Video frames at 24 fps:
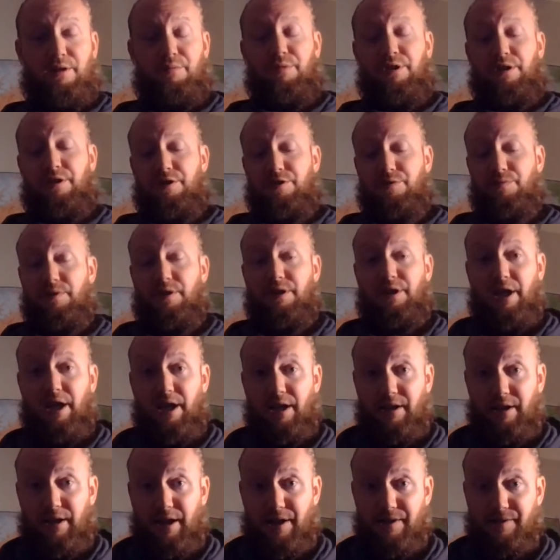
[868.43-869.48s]
Because with a can
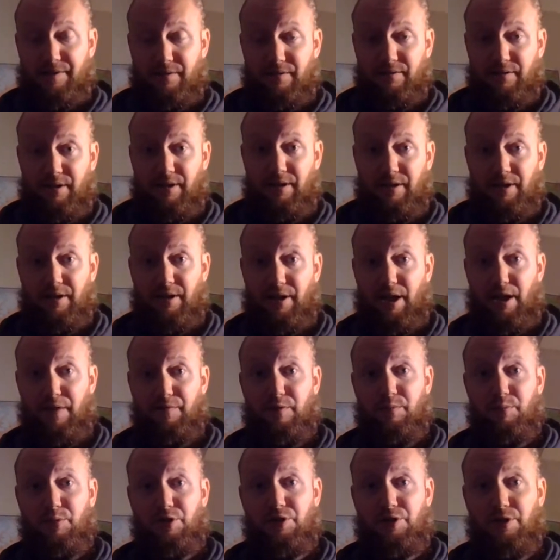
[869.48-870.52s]
of gasoline and a heavy
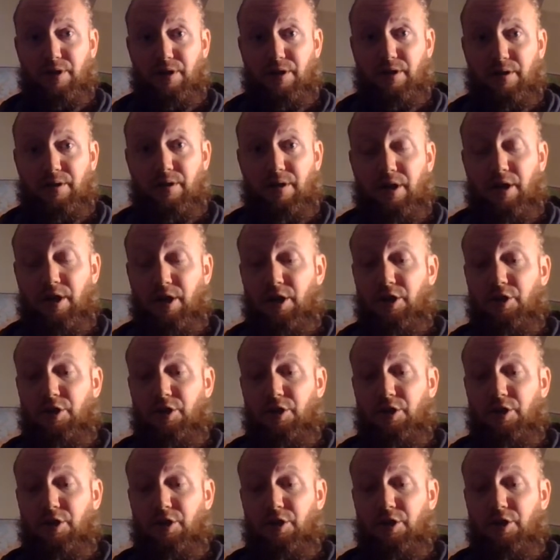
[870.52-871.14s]
machine,